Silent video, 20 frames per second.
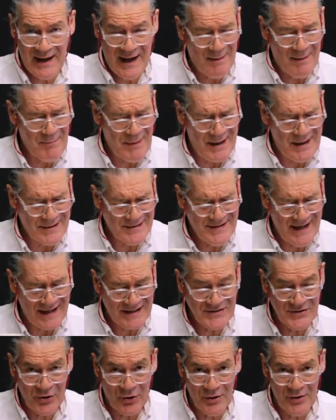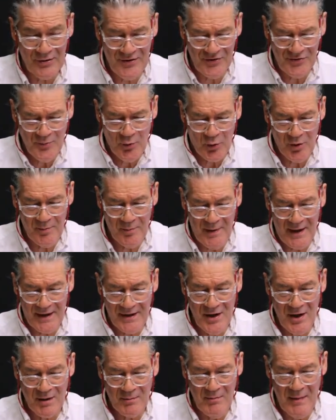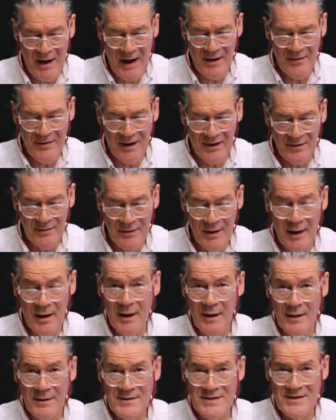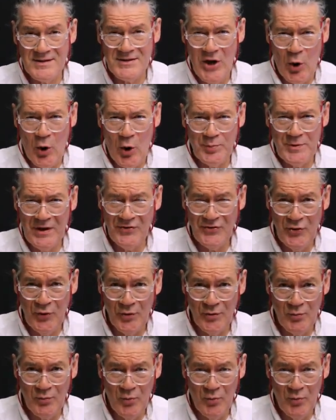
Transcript: I made a text earlier this morning about a young man that just hoped he's doing